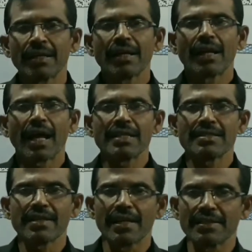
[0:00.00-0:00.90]

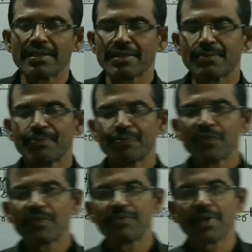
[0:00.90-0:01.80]
lancelets.
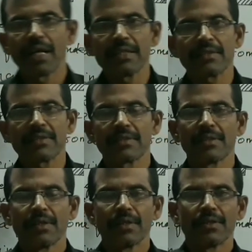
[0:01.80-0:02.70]

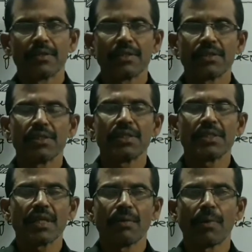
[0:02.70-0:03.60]
Friends, this
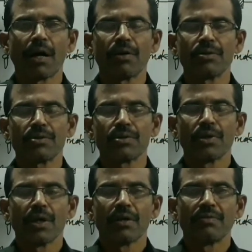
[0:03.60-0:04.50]
is about
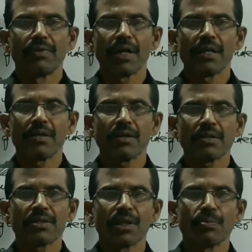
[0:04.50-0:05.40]

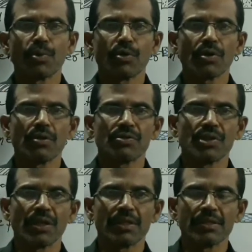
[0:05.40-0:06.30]
various reporter
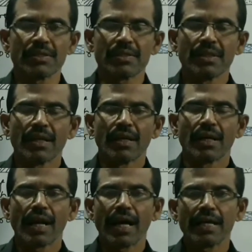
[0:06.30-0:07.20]
genes
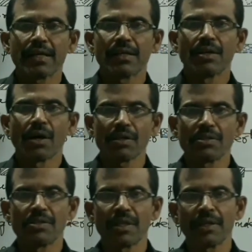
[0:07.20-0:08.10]
like
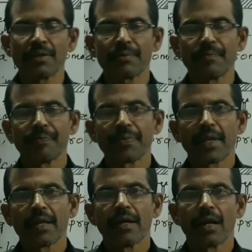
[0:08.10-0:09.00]
GUS gene,
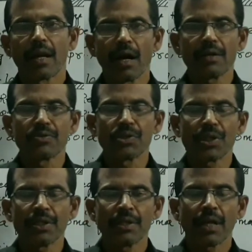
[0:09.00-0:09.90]
lock
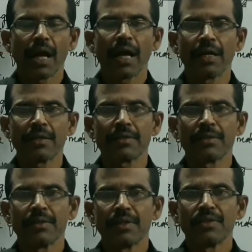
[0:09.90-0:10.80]
gene and
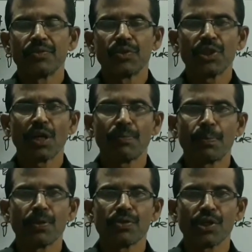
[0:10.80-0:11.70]

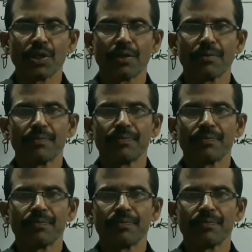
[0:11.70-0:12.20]
GFP gene.